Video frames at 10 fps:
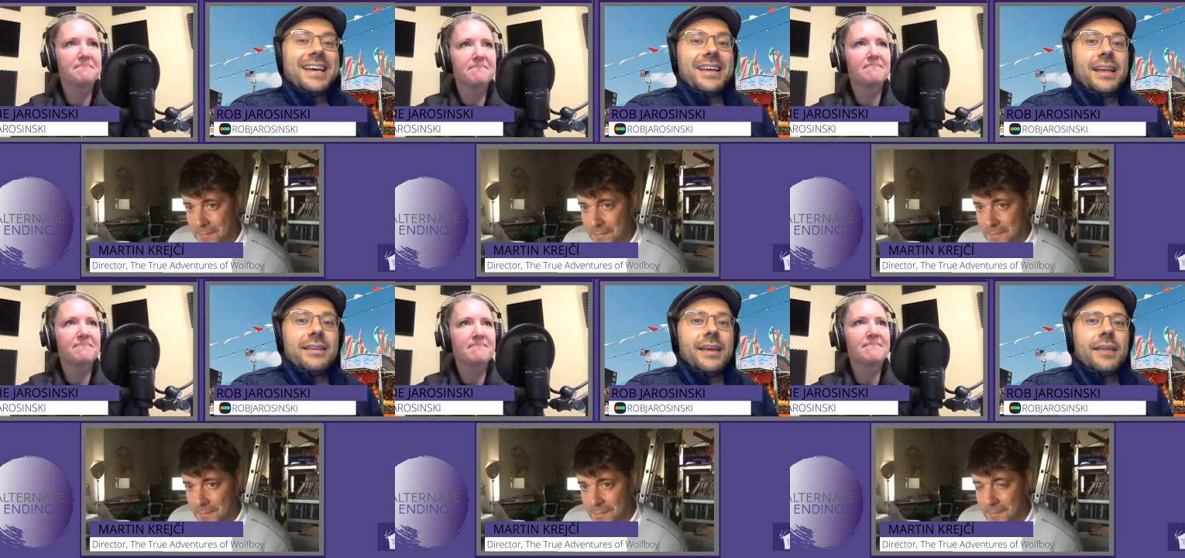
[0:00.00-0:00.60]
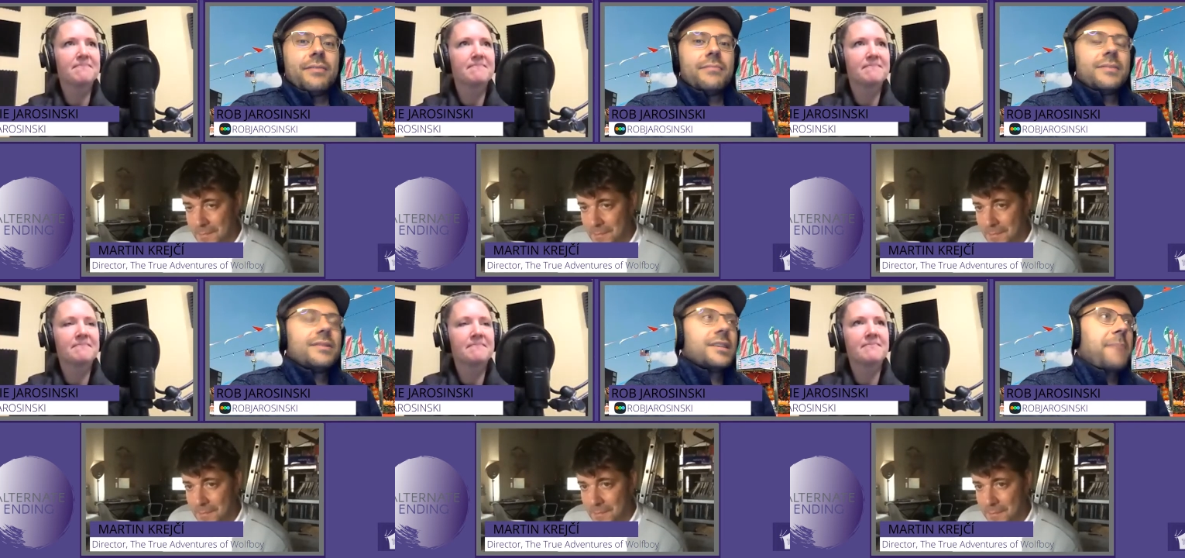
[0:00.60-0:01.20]
Speaker 1: and and
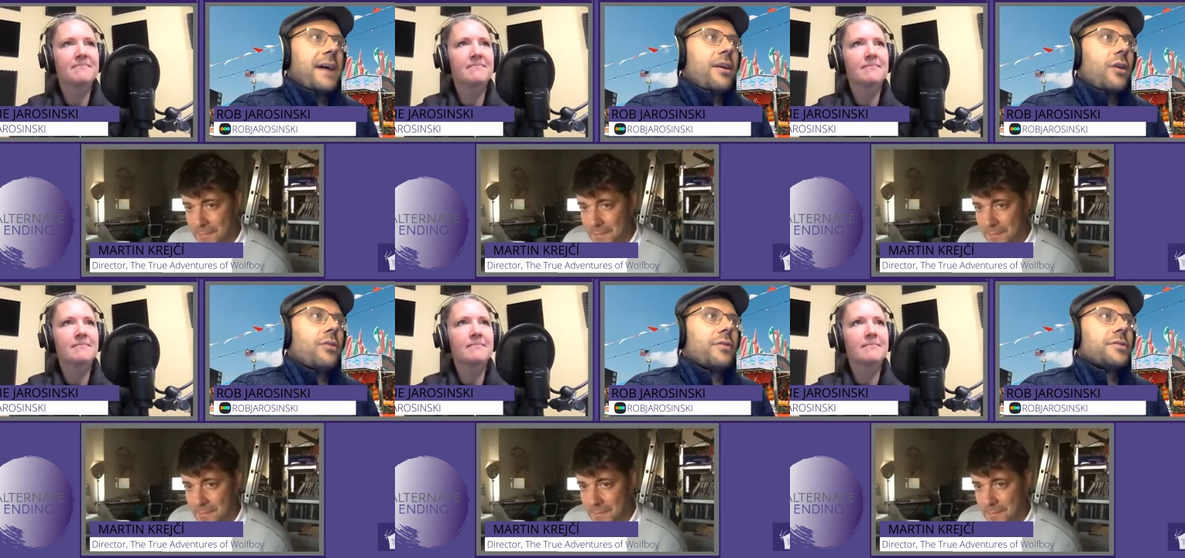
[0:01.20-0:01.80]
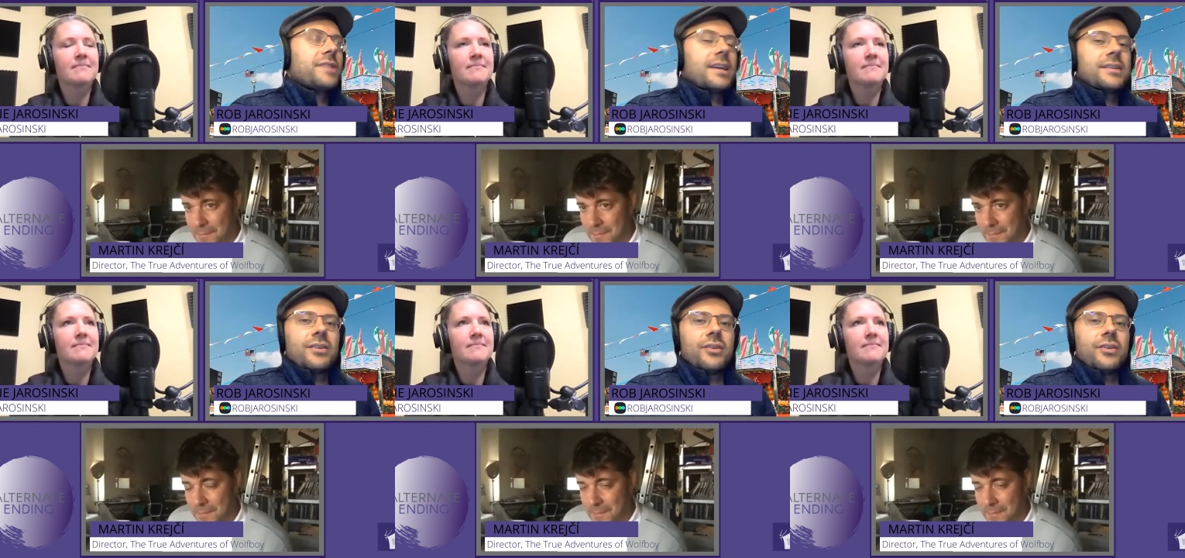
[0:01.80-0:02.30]
despite all of those things,